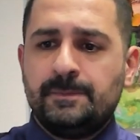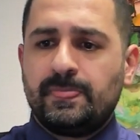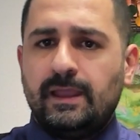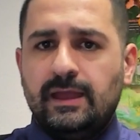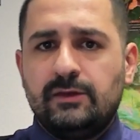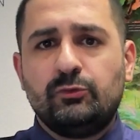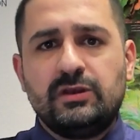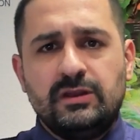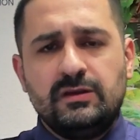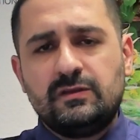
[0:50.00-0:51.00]
And
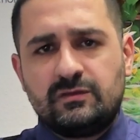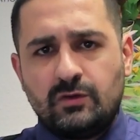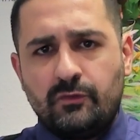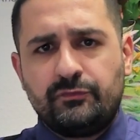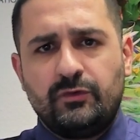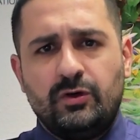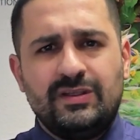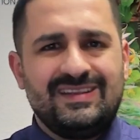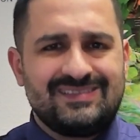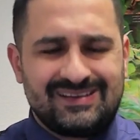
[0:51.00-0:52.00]
within the software,
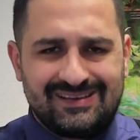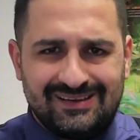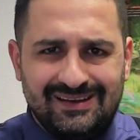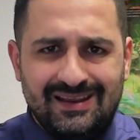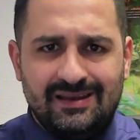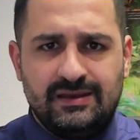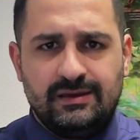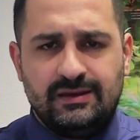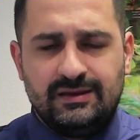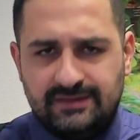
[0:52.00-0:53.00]
it's clearly
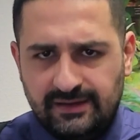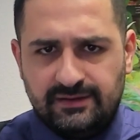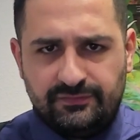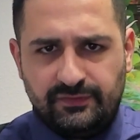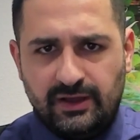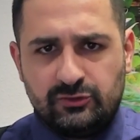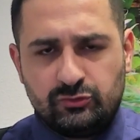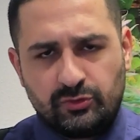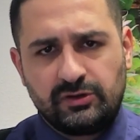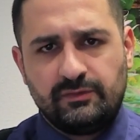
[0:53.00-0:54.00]
identified
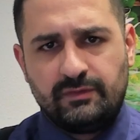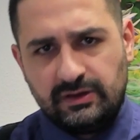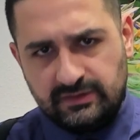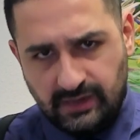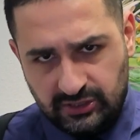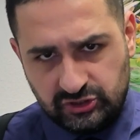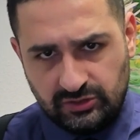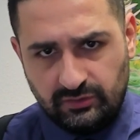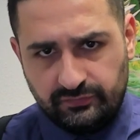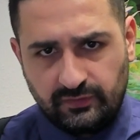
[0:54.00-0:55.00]
during the validation
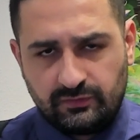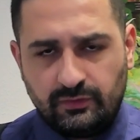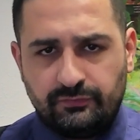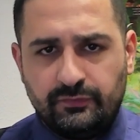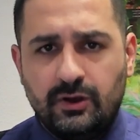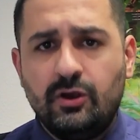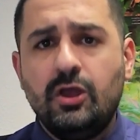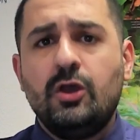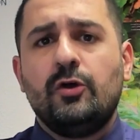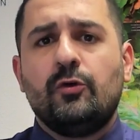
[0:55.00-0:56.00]
of the software
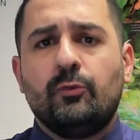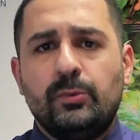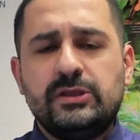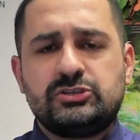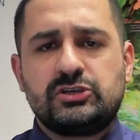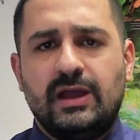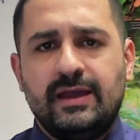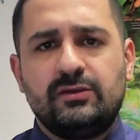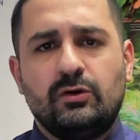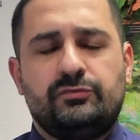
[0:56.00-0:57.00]
which kind
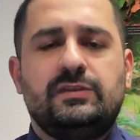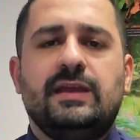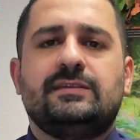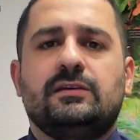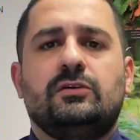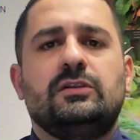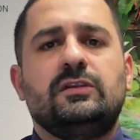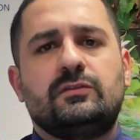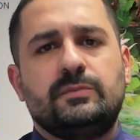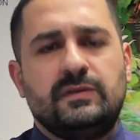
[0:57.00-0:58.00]
of data needs
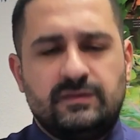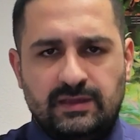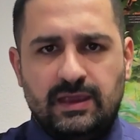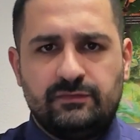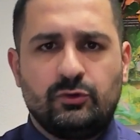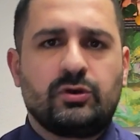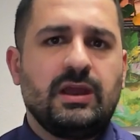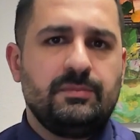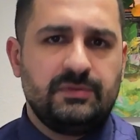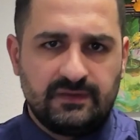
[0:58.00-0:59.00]
to be saved or can
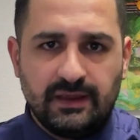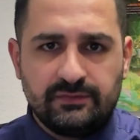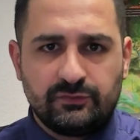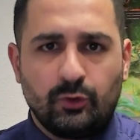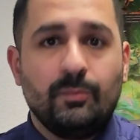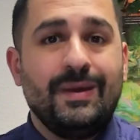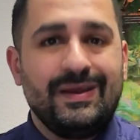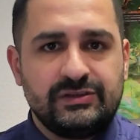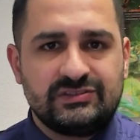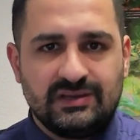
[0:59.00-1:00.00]
be saved or
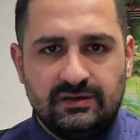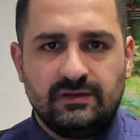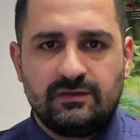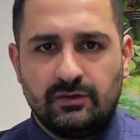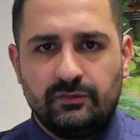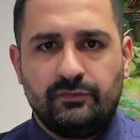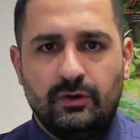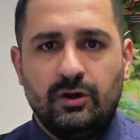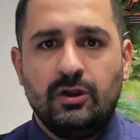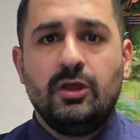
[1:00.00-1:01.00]
managed in software.
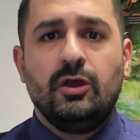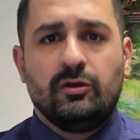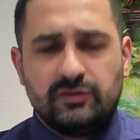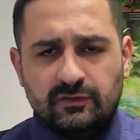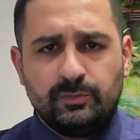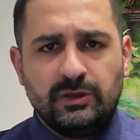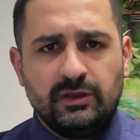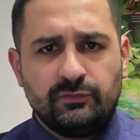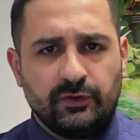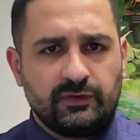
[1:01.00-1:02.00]
This means,
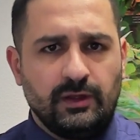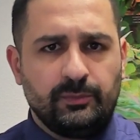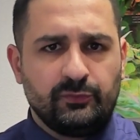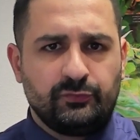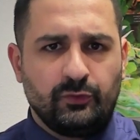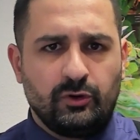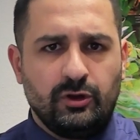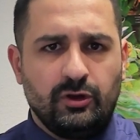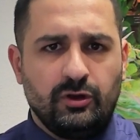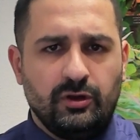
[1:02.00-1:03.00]
for example, for
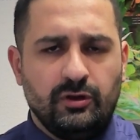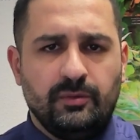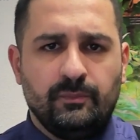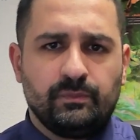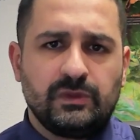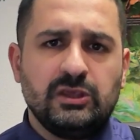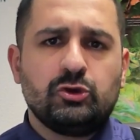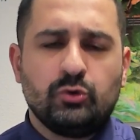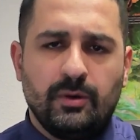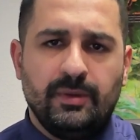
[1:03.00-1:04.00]

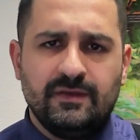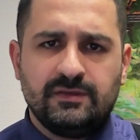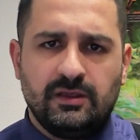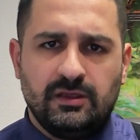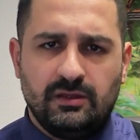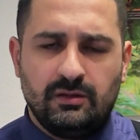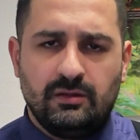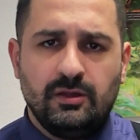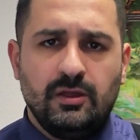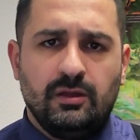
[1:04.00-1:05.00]
EQMS,
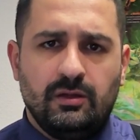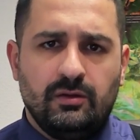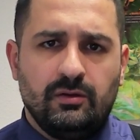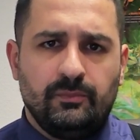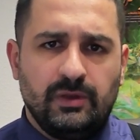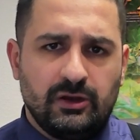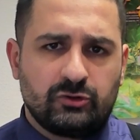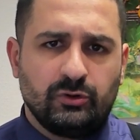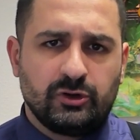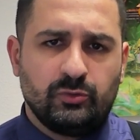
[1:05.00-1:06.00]

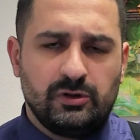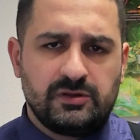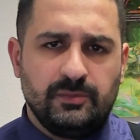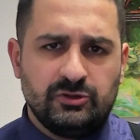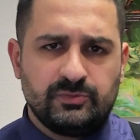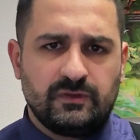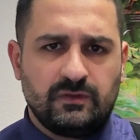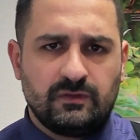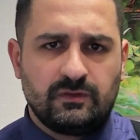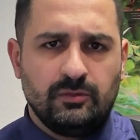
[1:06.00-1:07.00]
electronic quality management
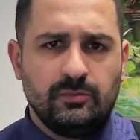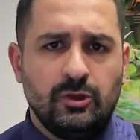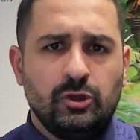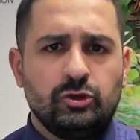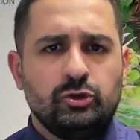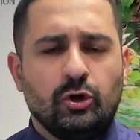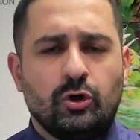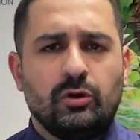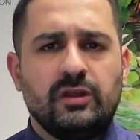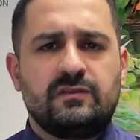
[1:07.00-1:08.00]
system,
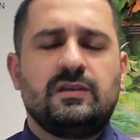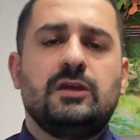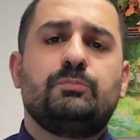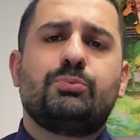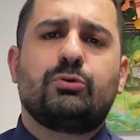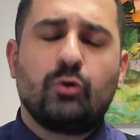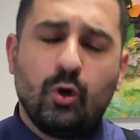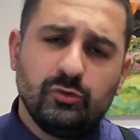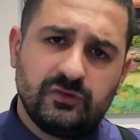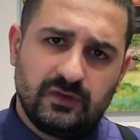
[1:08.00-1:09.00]
your, let's say,
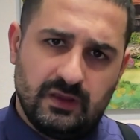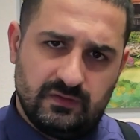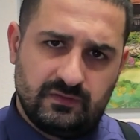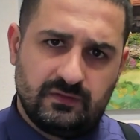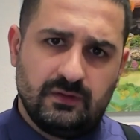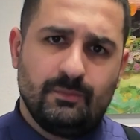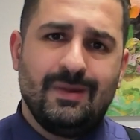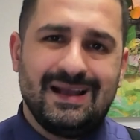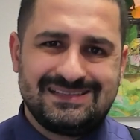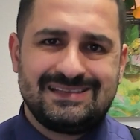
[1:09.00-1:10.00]
process
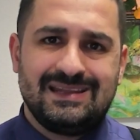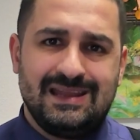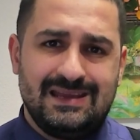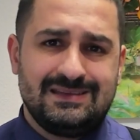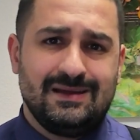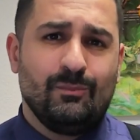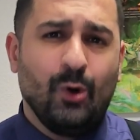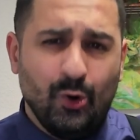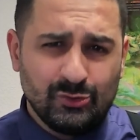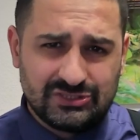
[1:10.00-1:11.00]
master data
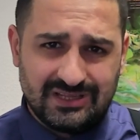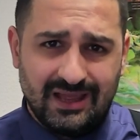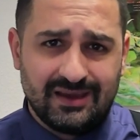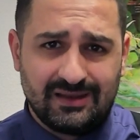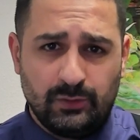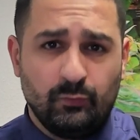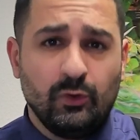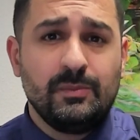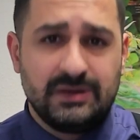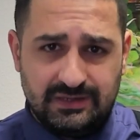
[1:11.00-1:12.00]
most likely will
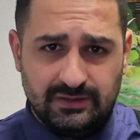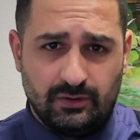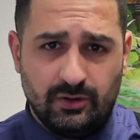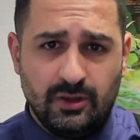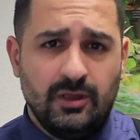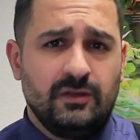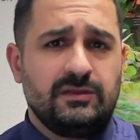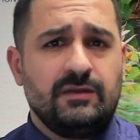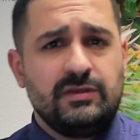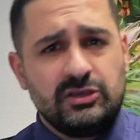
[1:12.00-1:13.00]
be here.
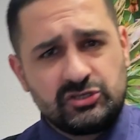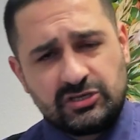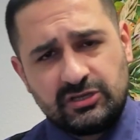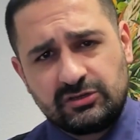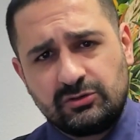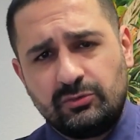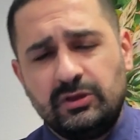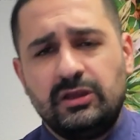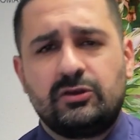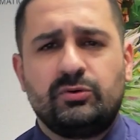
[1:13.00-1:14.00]
Deviation
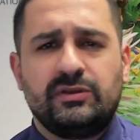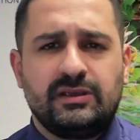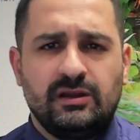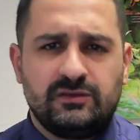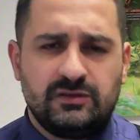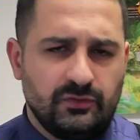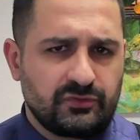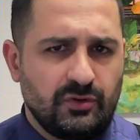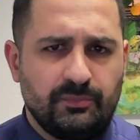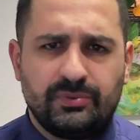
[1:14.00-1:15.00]
category, criticality of
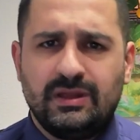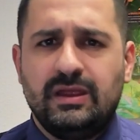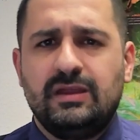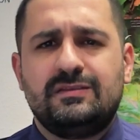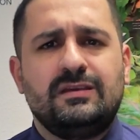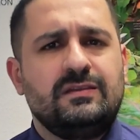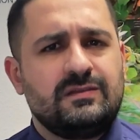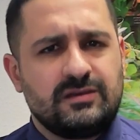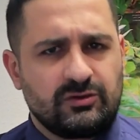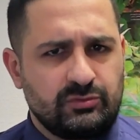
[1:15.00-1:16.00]
complaints,
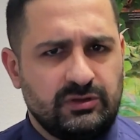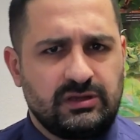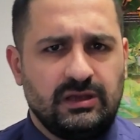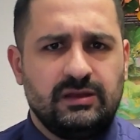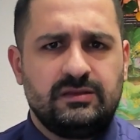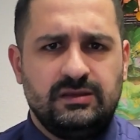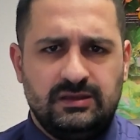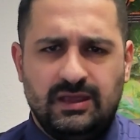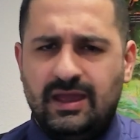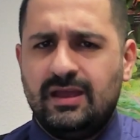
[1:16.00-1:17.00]
incident criticality,
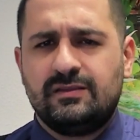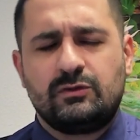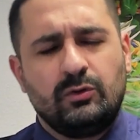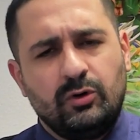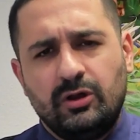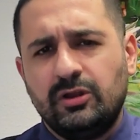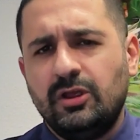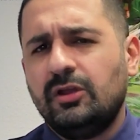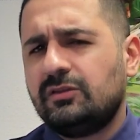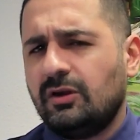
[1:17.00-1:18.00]
and so on.
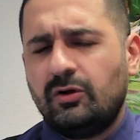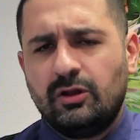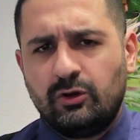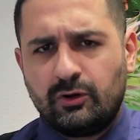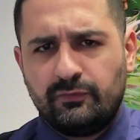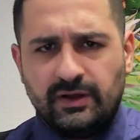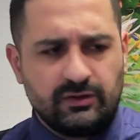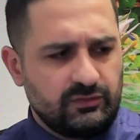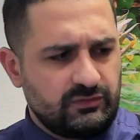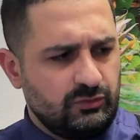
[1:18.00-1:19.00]
There are a lot of
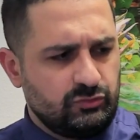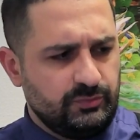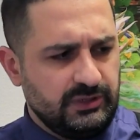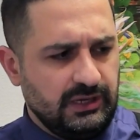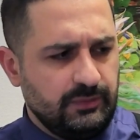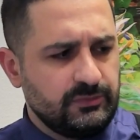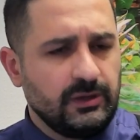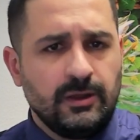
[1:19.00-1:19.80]
others named.